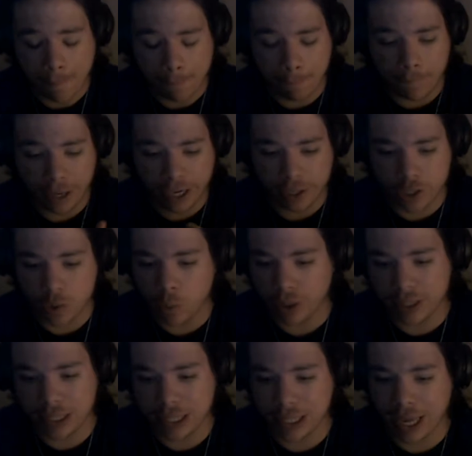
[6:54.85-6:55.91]
But I just want
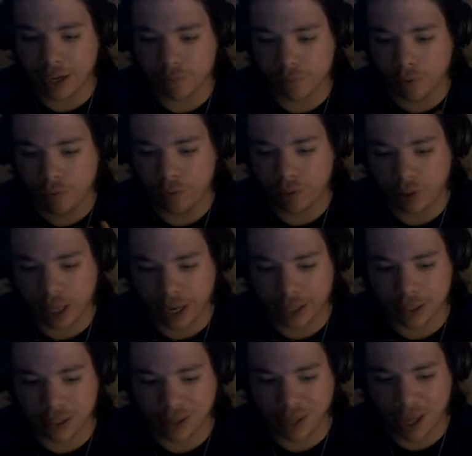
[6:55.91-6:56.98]
this to kind of
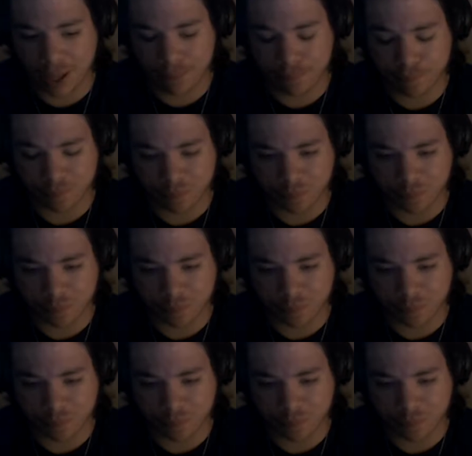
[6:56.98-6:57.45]
reflect and then